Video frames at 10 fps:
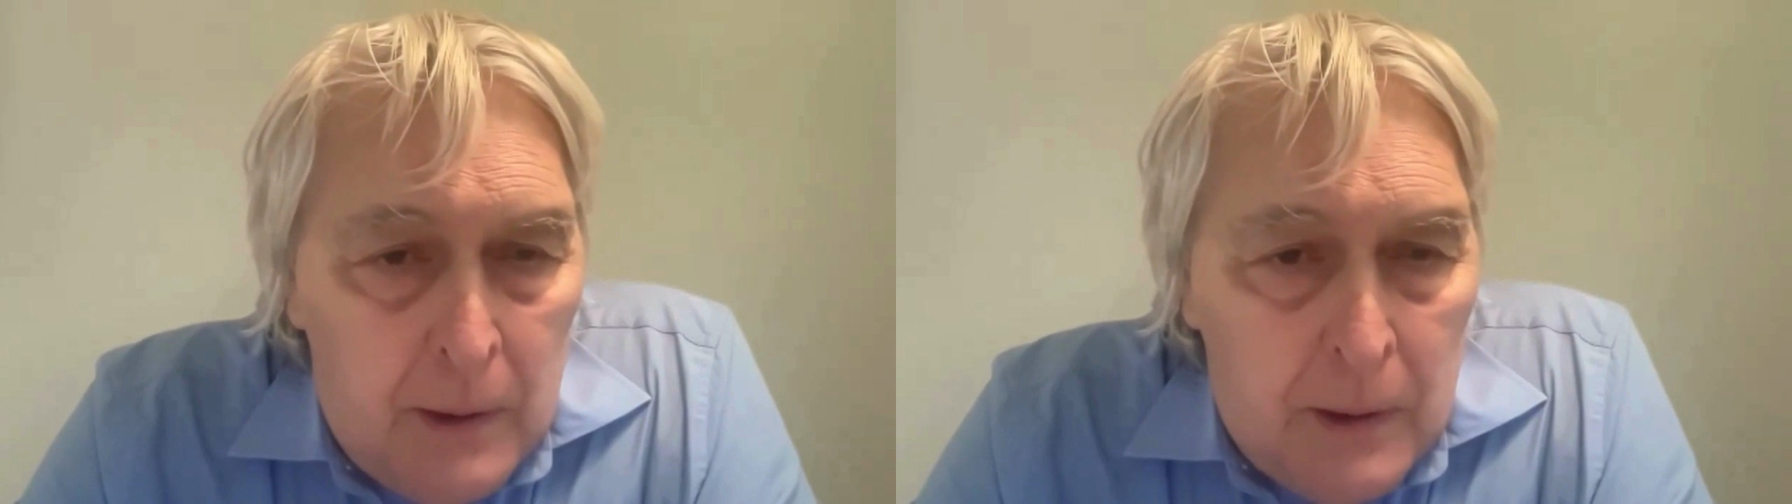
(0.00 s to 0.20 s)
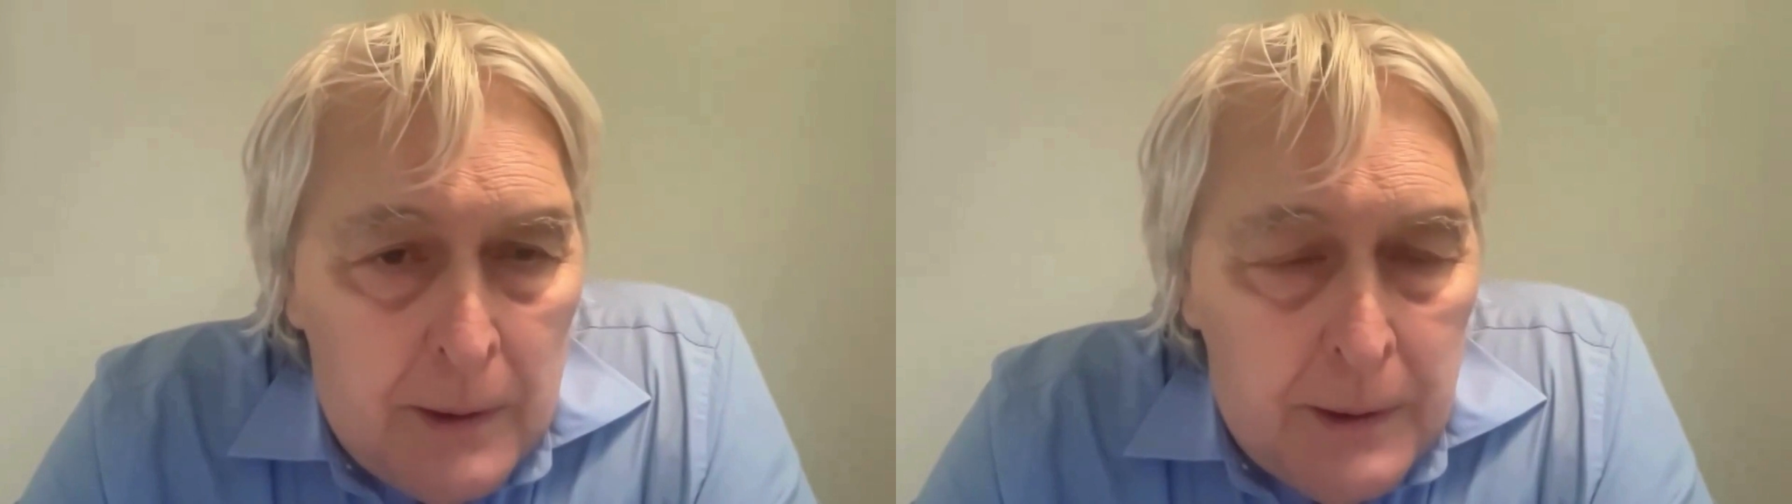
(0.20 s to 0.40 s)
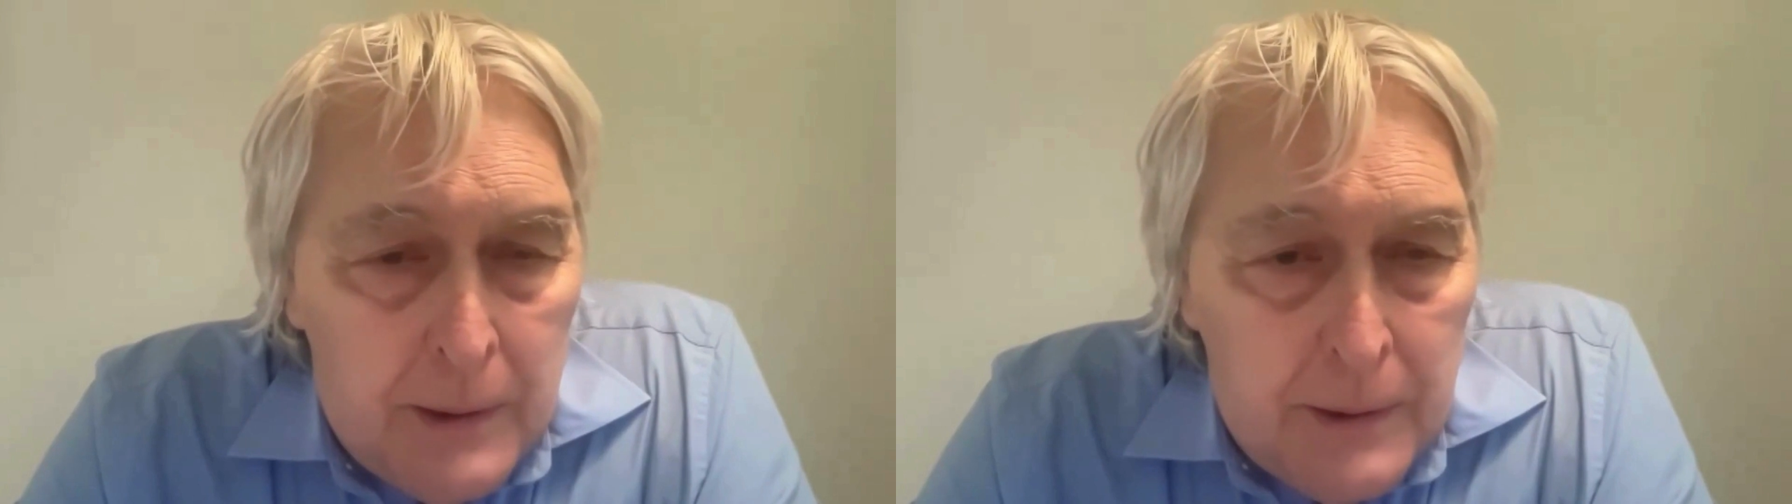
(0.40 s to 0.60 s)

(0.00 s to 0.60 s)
iodide,